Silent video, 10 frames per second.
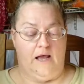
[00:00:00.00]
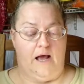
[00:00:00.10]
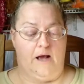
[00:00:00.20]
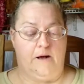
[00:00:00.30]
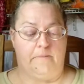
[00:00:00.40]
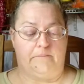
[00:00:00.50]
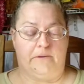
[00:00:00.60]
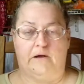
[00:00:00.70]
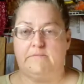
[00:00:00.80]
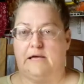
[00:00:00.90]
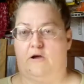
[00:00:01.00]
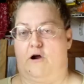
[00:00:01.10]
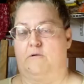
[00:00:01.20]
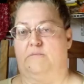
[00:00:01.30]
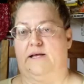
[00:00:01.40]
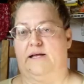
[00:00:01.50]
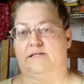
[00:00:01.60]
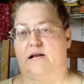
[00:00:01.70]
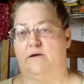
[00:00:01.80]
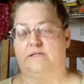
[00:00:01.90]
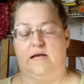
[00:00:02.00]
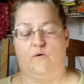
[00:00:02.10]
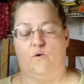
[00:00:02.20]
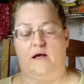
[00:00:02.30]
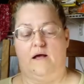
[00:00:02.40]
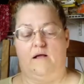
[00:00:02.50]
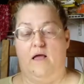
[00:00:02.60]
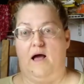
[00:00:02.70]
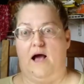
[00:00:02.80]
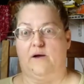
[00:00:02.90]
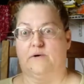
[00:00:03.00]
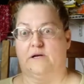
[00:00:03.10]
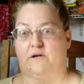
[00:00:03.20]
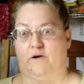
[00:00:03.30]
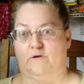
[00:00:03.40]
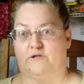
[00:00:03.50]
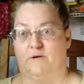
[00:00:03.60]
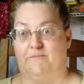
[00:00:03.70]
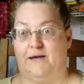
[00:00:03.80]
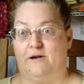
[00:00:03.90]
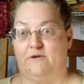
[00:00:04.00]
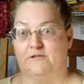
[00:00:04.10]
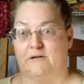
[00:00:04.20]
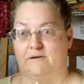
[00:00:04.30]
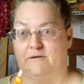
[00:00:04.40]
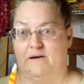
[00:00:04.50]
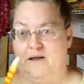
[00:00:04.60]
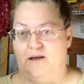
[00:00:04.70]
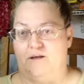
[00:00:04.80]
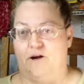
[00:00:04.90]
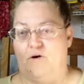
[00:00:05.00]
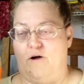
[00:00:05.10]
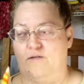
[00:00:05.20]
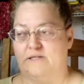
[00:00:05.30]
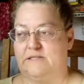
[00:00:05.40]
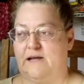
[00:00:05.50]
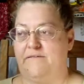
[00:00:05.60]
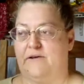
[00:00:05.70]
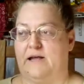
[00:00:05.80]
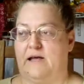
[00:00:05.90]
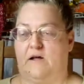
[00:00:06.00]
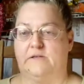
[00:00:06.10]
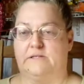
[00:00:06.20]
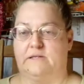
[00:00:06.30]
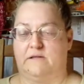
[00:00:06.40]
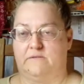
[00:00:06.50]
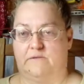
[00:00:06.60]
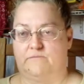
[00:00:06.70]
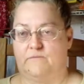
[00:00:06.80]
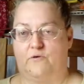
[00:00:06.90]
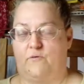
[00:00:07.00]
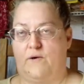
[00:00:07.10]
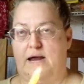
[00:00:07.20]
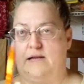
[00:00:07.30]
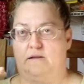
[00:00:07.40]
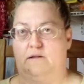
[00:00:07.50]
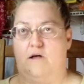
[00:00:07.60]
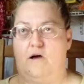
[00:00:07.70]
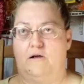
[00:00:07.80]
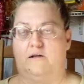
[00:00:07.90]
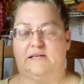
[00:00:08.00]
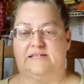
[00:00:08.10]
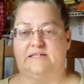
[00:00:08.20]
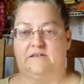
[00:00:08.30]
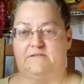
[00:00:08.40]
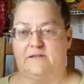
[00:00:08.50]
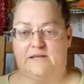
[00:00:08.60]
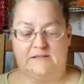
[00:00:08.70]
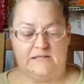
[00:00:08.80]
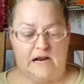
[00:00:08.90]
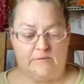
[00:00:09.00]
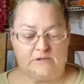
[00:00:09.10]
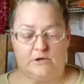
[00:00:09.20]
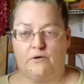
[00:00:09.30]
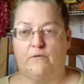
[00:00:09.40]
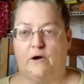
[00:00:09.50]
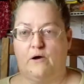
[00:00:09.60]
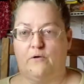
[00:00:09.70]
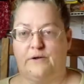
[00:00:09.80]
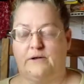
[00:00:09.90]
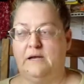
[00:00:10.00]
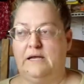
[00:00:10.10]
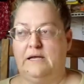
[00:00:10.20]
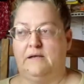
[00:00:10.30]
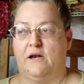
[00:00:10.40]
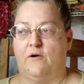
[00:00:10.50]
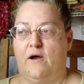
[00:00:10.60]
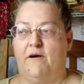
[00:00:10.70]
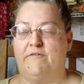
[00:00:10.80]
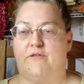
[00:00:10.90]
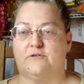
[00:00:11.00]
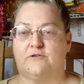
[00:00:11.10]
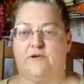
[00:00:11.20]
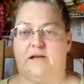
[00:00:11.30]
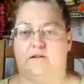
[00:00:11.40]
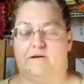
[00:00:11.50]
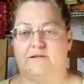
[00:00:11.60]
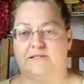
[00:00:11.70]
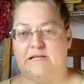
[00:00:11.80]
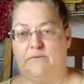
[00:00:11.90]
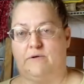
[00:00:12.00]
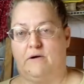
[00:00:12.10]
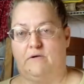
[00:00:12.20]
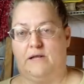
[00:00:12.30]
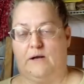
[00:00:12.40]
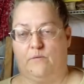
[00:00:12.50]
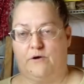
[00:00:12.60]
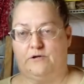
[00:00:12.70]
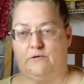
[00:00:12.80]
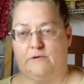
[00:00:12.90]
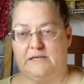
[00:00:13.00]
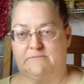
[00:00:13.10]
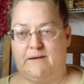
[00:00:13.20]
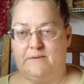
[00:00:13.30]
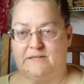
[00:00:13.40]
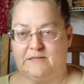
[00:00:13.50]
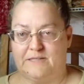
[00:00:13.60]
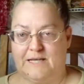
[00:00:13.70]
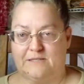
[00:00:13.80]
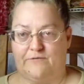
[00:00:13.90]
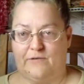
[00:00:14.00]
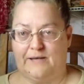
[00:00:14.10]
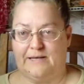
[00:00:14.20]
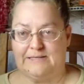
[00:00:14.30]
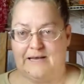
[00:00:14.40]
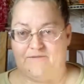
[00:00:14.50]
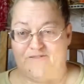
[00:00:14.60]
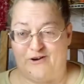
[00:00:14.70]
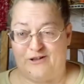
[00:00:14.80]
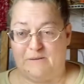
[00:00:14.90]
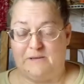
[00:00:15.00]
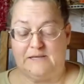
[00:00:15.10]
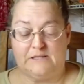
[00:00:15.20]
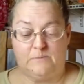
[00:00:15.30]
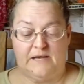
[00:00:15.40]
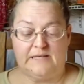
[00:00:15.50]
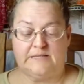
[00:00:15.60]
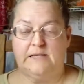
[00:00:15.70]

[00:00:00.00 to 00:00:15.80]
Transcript: I'd make garden plans, and I would say, well, I want to grow tomatoes and, you know, all this stuff, and I had all these great long lists of things that I was going to grow, and, you know, of those great long lists, I would grow like one or two things maybe successfully because I had very limited space.